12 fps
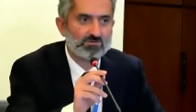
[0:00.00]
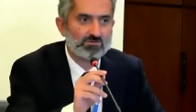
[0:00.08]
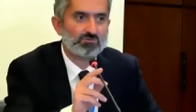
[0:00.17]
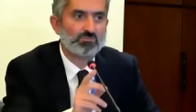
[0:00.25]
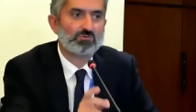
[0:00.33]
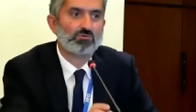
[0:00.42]

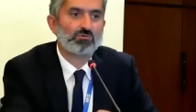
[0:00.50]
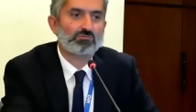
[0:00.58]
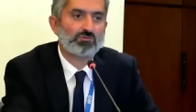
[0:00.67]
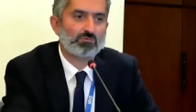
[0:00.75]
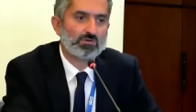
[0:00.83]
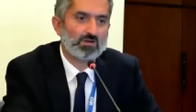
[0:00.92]
Birol. So
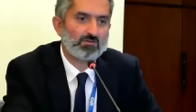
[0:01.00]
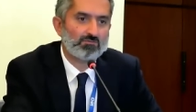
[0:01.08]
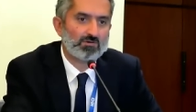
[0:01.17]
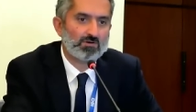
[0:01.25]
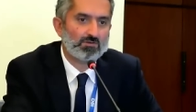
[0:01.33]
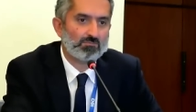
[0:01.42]
we have
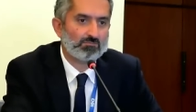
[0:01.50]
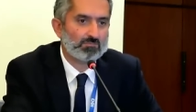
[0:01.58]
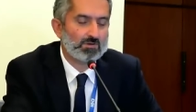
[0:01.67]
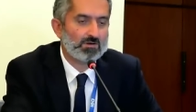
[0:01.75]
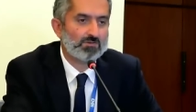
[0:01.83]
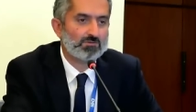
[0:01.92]

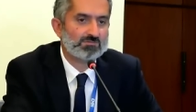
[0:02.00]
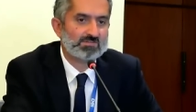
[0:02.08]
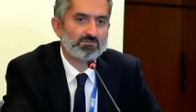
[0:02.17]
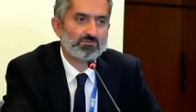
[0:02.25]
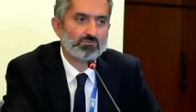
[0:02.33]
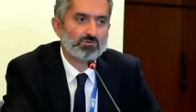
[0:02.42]
another set of
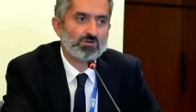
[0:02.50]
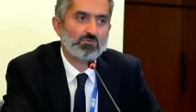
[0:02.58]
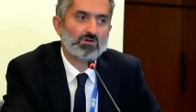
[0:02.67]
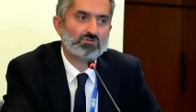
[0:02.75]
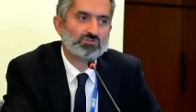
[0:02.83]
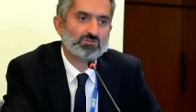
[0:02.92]
3
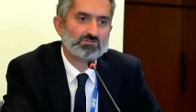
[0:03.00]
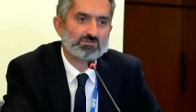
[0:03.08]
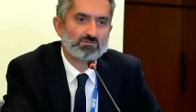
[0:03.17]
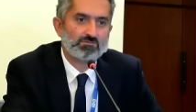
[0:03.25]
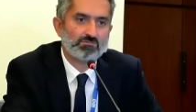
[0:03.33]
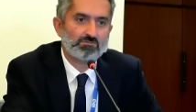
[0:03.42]
questions. The
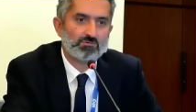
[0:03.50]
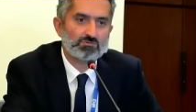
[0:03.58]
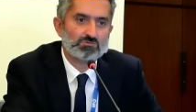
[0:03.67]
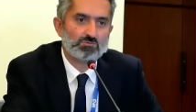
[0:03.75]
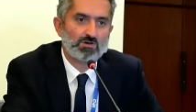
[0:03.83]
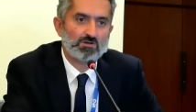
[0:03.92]
first
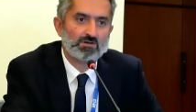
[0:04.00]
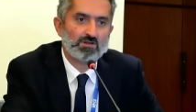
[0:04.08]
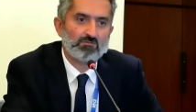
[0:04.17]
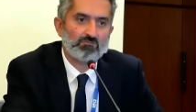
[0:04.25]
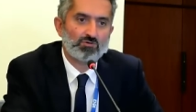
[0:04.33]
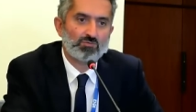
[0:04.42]
one
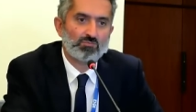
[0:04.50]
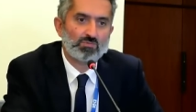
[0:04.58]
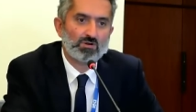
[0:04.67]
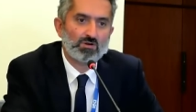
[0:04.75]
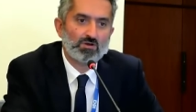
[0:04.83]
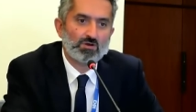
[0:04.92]
from
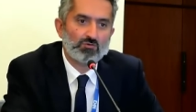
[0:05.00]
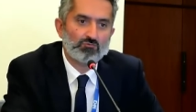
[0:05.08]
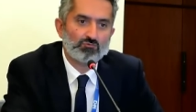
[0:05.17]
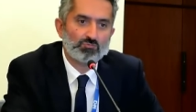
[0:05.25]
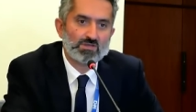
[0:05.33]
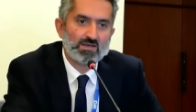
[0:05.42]

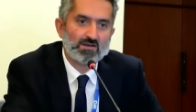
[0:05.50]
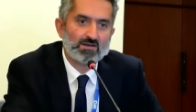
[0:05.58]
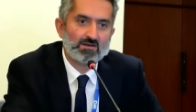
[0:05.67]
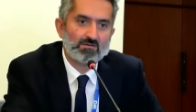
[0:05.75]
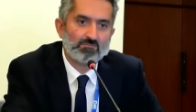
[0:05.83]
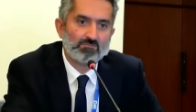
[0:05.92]

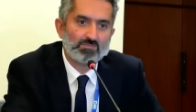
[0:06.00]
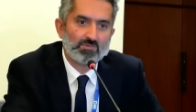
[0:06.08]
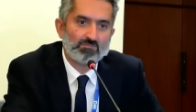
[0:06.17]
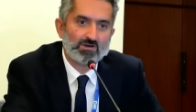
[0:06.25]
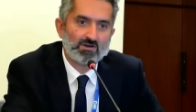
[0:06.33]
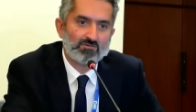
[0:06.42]
Rumiana
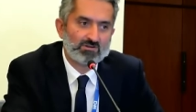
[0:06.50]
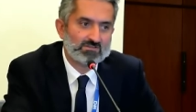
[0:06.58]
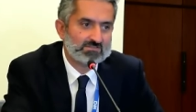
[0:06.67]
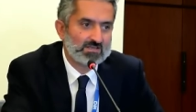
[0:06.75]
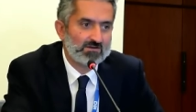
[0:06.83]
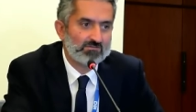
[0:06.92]

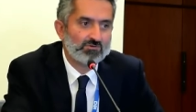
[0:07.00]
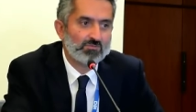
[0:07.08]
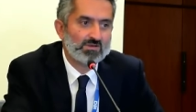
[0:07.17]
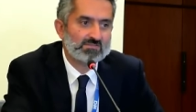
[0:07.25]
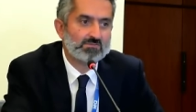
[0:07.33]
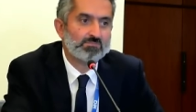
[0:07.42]
Bakarelska from
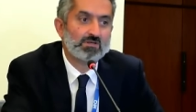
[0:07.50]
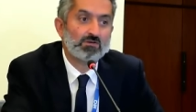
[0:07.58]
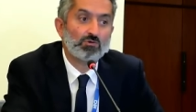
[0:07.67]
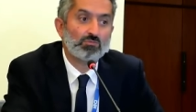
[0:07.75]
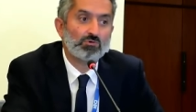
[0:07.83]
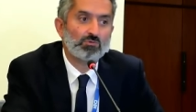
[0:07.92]
S&P
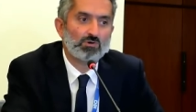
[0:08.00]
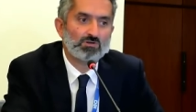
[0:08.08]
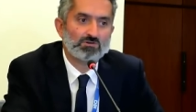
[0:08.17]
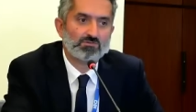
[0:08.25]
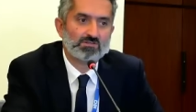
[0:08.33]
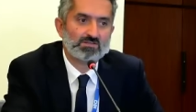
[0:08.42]
Global. What are
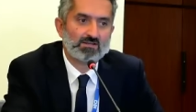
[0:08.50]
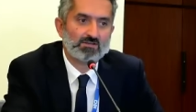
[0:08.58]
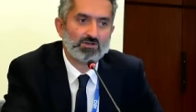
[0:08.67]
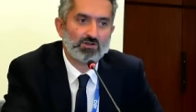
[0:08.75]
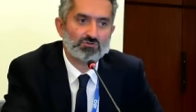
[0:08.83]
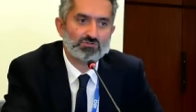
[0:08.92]
the
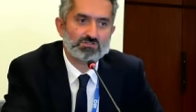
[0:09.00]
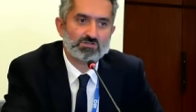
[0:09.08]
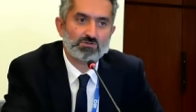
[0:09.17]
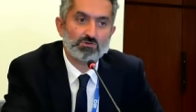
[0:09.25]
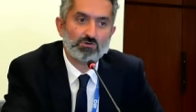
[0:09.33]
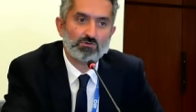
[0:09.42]
technologies in
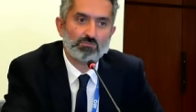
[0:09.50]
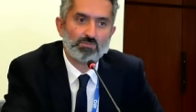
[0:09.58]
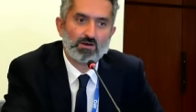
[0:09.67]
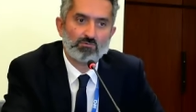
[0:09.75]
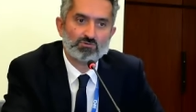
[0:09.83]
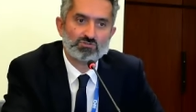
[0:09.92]
nuclear
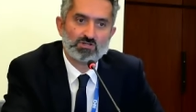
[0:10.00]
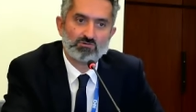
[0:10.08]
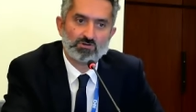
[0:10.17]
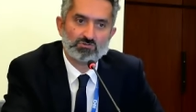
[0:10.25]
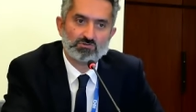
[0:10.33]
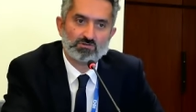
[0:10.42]
power
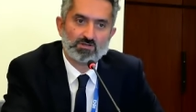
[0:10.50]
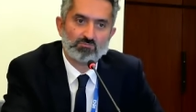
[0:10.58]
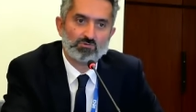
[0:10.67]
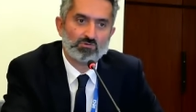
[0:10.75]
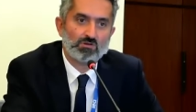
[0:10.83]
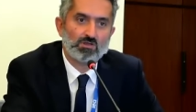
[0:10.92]
generation that
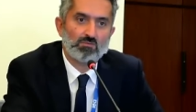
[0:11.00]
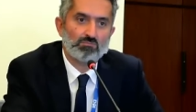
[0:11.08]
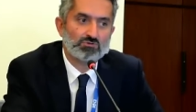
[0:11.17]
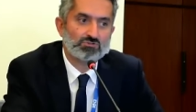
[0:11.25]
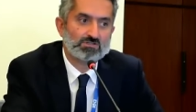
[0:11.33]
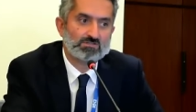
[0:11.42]
will
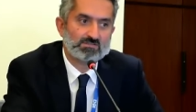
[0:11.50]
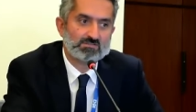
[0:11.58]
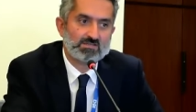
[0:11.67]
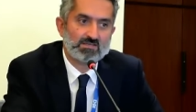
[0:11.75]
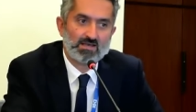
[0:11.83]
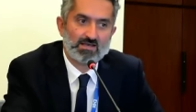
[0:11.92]
push
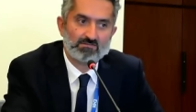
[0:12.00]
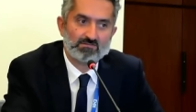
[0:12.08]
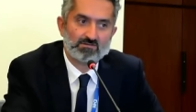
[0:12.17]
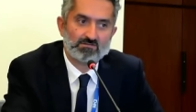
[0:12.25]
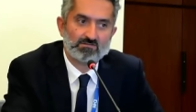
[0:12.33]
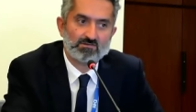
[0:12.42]
existing
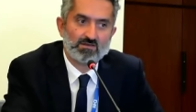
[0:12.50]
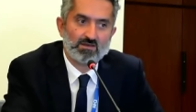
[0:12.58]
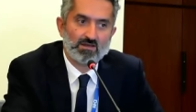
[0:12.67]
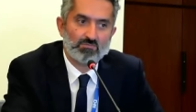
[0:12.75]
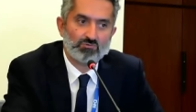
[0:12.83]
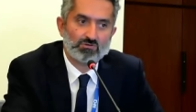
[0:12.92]
assets and
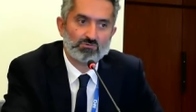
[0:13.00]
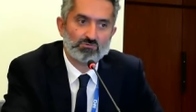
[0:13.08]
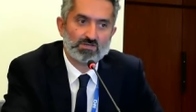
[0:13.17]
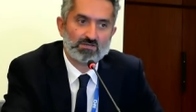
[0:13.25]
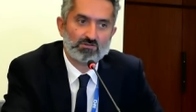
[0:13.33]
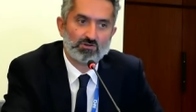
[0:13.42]
bring new
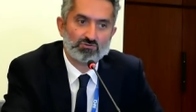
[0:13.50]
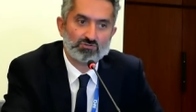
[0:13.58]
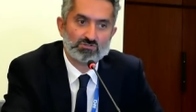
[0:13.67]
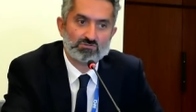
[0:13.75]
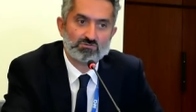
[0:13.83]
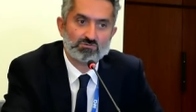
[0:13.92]
technologies
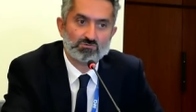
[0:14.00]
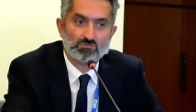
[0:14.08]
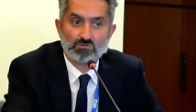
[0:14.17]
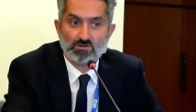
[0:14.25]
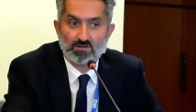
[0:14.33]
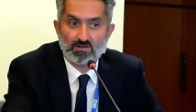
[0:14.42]
to
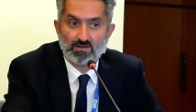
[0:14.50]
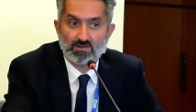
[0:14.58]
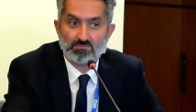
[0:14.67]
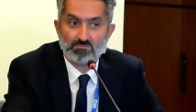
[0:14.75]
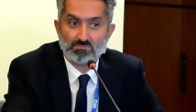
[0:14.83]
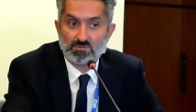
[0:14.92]
end
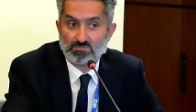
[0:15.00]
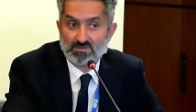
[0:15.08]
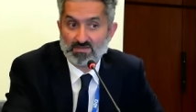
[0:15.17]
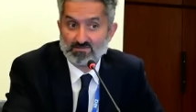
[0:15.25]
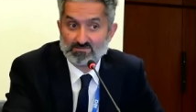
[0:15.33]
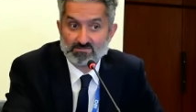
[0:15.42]

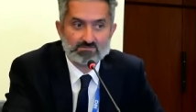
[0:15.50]
PPSs?